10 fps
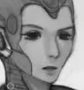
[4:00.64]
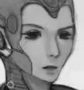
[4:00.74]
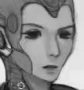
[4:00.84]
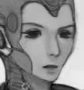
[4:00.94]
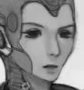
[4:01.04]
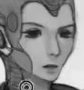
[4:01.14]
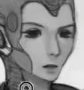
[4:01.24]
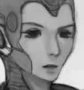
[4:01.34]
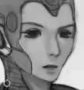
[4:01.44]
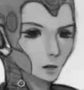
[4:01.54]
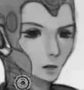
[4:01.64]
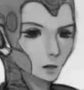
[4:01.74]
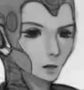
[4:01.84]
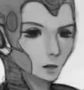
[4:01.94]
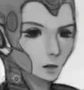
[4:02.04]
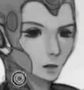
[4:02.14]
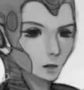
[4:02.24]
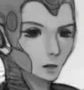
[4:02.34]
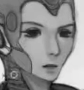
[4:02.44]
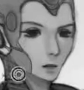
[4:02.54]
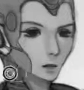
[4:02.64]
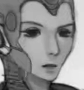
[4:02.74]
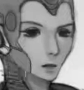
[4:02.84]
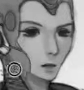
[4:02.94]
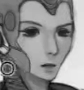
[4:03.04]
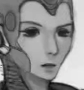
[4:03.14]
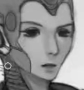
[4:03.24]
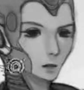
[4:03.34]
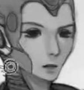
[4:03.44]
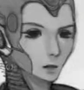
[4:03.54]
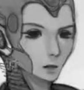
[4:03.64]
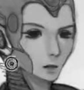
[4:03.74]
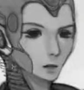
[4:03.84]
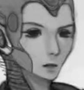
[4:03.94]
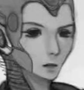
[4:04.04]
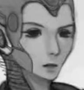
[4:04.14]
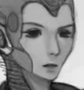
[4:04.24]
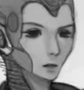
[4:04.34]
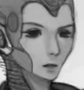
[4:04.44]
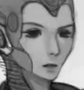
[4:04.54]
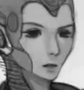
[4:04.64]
I'll be wrapping up soon, so until next time, you guys. Bye.